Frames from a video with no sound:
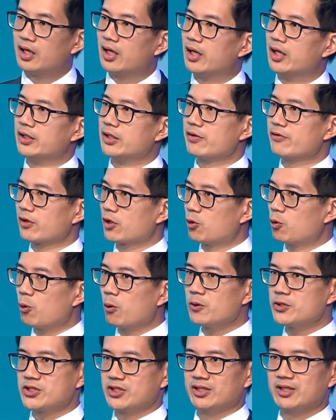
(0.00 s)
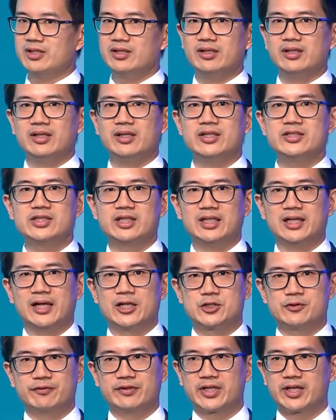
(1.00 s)
Another quarter is
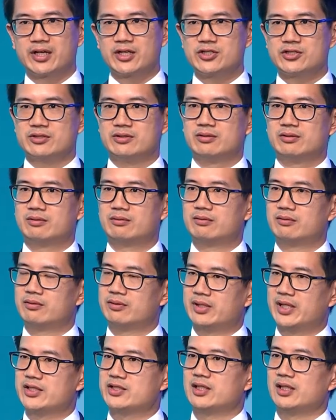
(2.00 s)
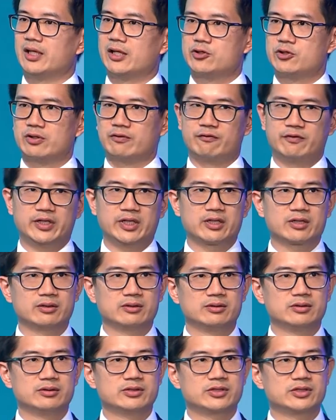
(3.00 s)
electrification. That's electric
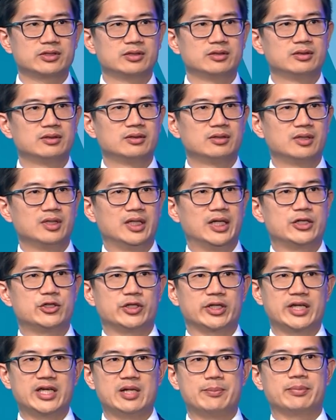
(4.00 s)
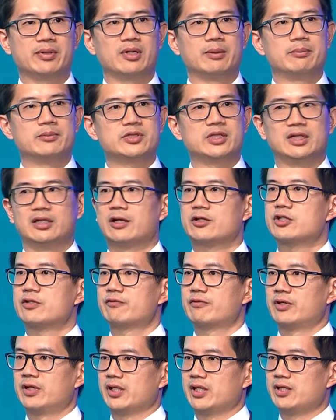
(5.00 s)
vehicles, electric heat pumps,
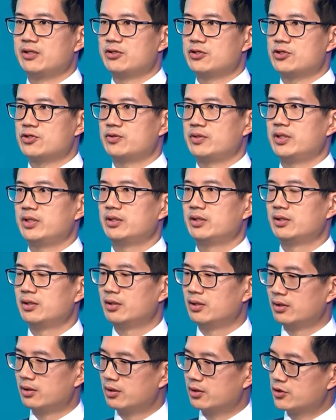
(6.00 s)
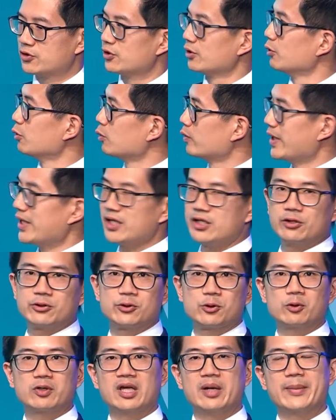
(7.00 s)
electrifying industry. So already you're
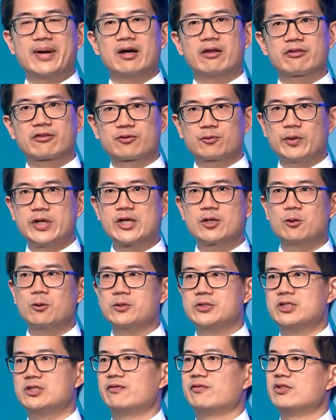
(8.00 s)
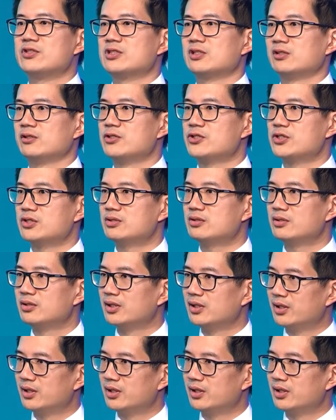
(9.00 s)
talking about three quarters of the solution